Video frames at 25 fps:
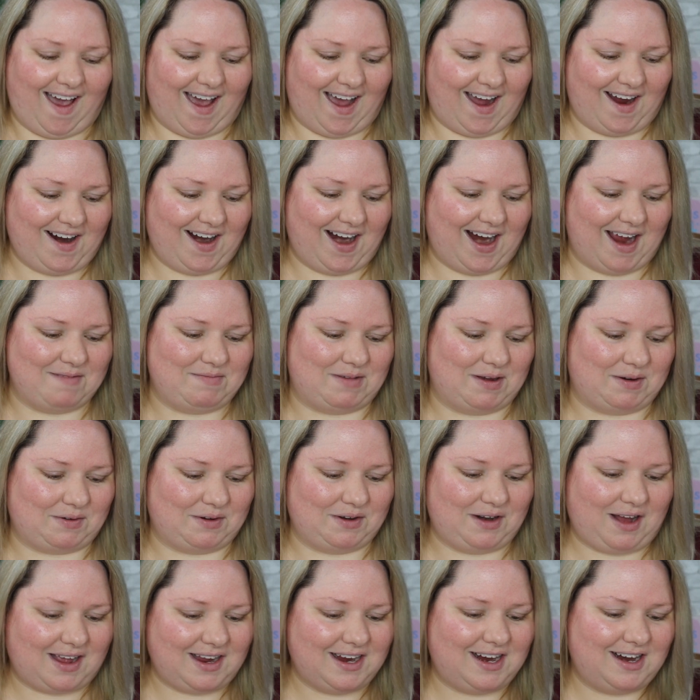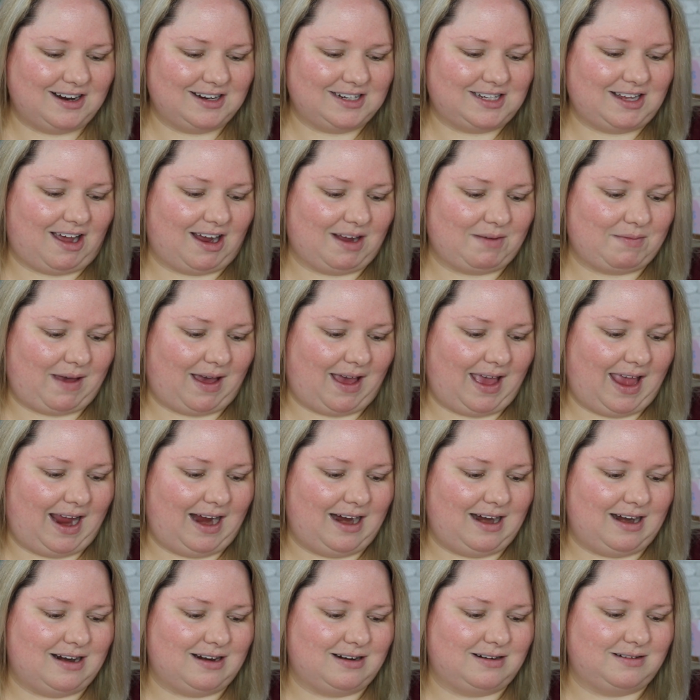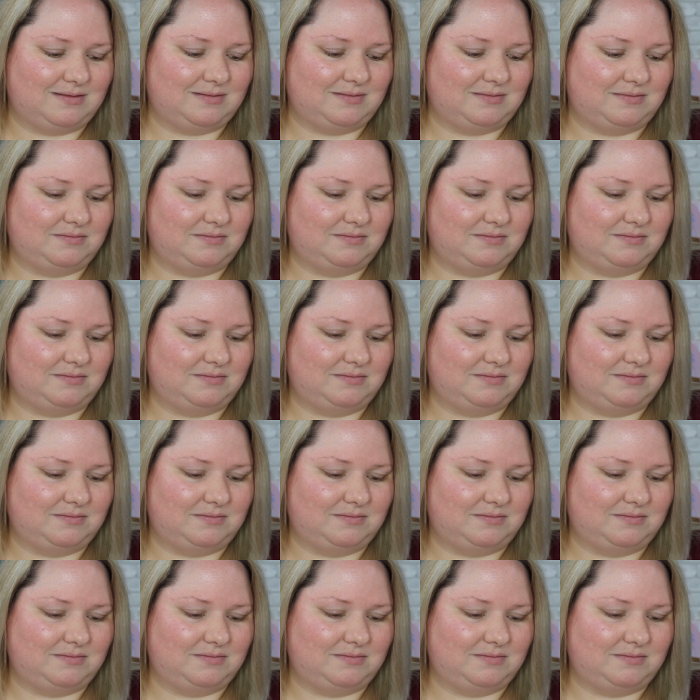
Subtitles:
Alright, but we're not here to talk about hair,